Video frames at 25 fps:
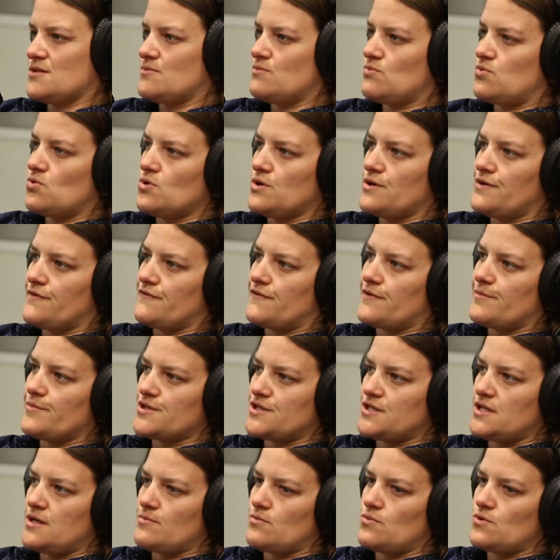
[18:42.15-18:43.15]
important from a
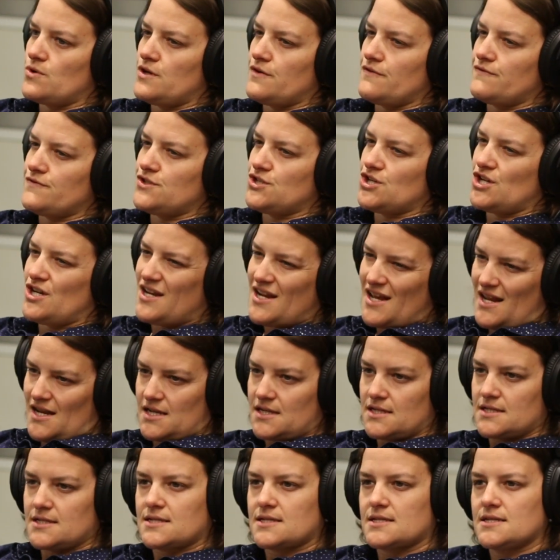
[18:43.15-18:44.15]
standpoint of
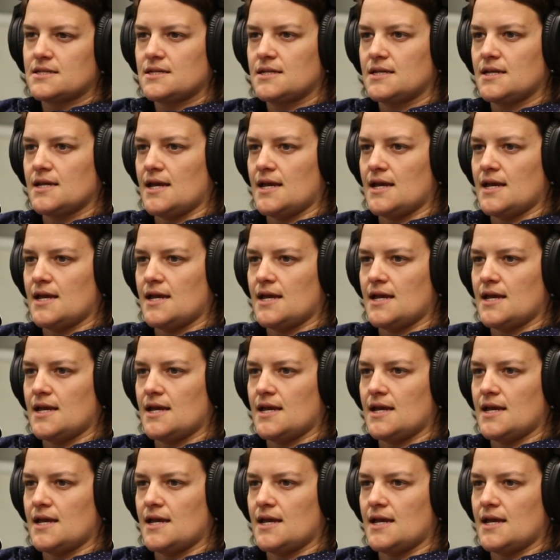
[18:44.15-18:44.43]
genetics